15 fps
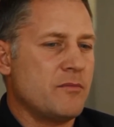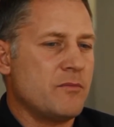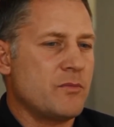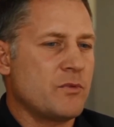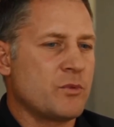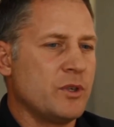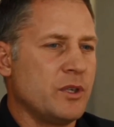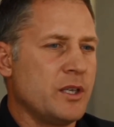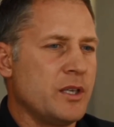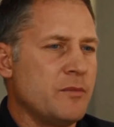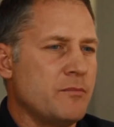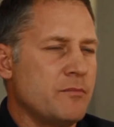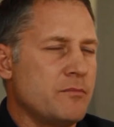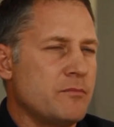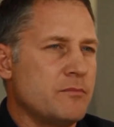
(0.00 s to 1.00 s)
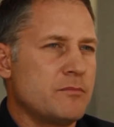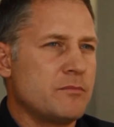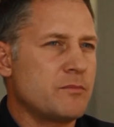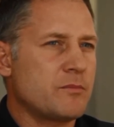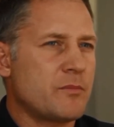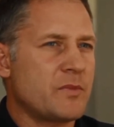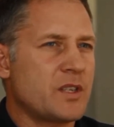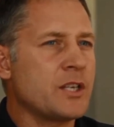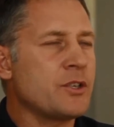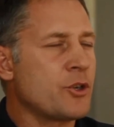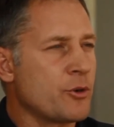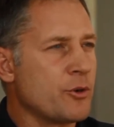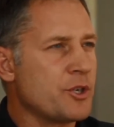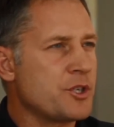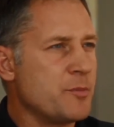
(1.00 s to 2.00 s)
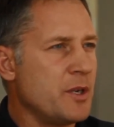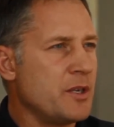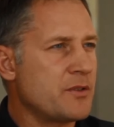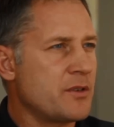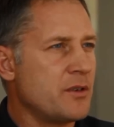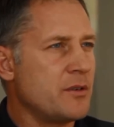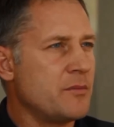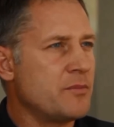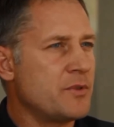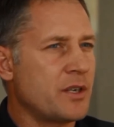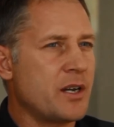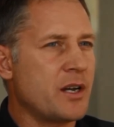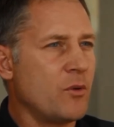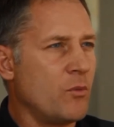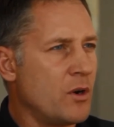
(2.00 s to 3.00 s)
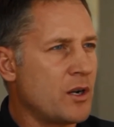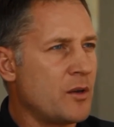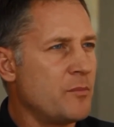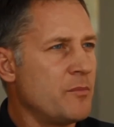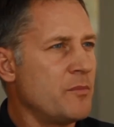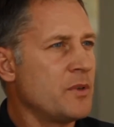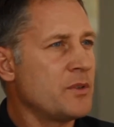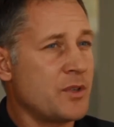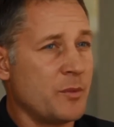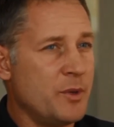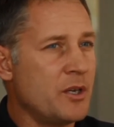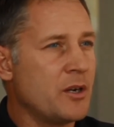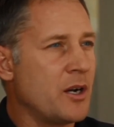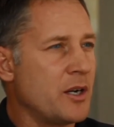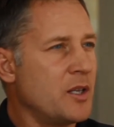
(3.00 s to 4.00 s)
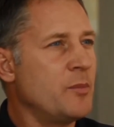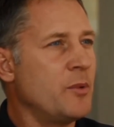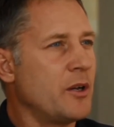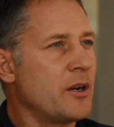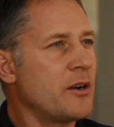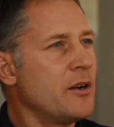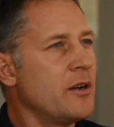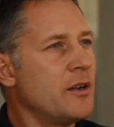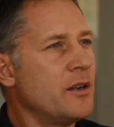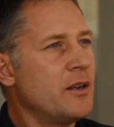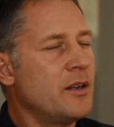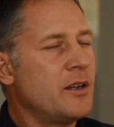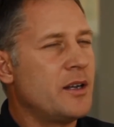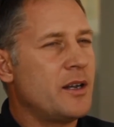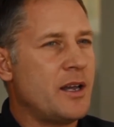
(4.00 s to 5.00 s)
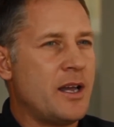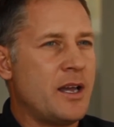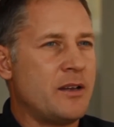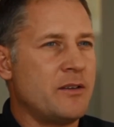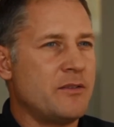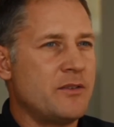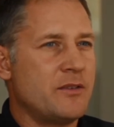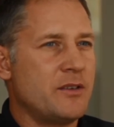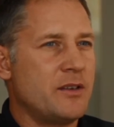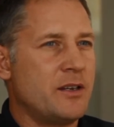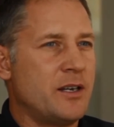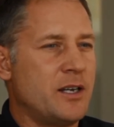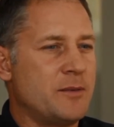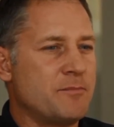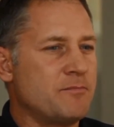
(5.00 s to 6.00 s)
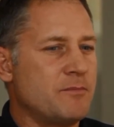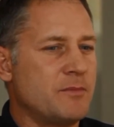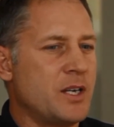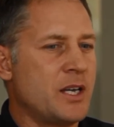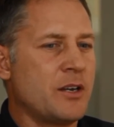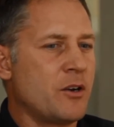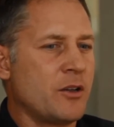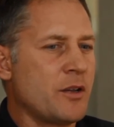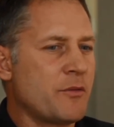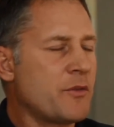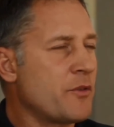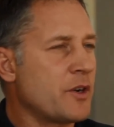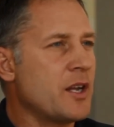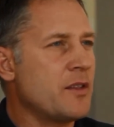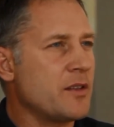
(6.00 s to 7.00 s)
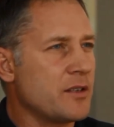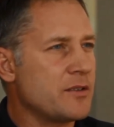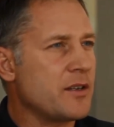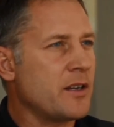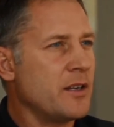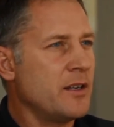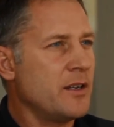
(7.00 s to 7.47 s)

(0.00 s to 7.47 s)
really encouraged me to kind of want to be a hockey player. And I'll never forget that day.